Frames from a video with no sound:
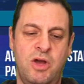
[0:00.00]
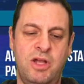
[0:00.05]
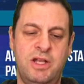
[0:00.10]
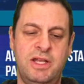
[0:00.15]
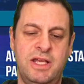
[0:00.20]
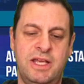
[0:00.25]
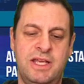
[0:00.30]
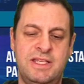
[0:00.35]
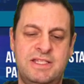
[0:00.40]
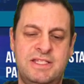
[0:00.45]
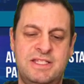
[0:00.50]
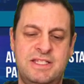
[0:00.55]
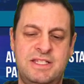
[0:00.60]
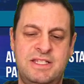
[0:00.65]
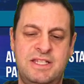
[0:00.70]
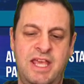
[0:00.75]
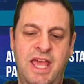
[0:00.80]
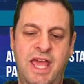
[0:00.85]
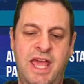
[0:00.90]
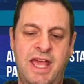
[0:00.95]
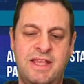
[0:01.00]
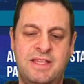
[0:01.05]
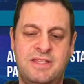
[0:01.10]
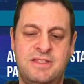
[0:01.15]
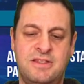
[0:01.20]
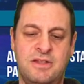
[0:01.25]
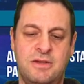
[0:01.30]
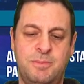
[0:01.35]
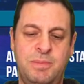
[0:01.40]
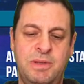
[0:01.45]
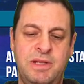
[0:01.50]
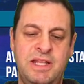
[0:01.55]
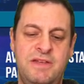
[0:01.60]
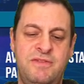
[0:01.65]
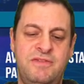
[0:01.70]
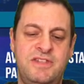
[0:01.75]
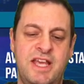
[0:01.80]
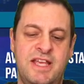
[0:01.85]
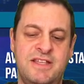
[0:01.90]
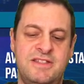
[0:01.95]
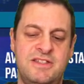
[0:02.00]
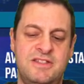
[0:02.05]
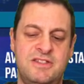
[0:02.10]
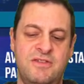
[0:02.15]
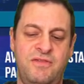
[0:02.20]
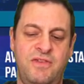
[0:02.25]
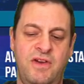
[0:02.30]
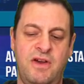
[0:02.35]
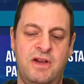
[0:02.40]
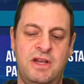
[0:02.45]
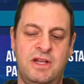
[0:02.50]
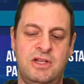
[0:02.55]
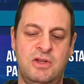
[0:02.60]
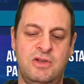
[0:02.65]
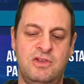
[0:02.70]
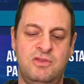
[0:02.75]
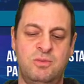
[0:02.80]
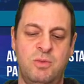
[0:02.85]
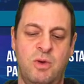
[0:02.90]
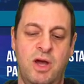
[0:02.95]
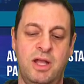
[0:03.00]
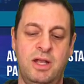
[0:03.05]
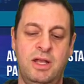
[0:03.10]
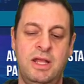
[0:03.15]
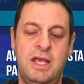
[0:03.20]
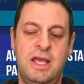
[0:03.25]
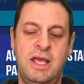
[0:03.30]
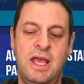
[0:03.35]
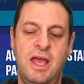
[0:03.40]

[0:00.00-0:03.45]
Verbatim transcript: one is Tess. I believe Tess is the very newest one.